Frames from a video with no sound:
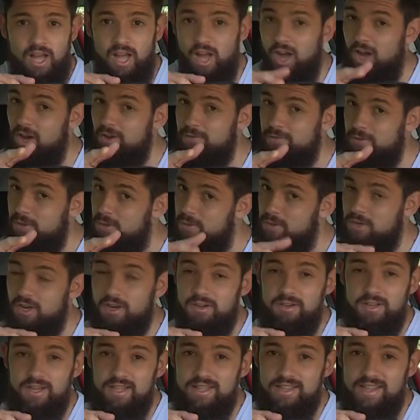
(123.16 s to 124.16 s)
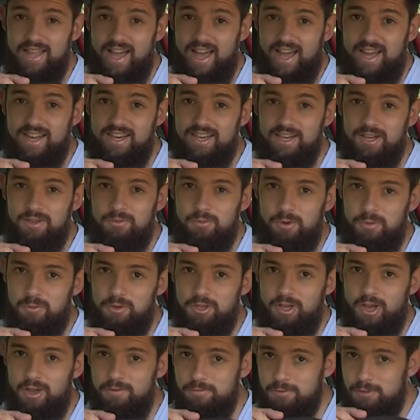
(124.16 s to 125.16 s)
Hopefully we don't need that when
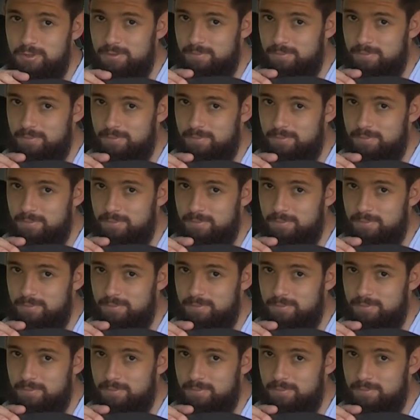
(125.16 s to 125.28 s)
we go for a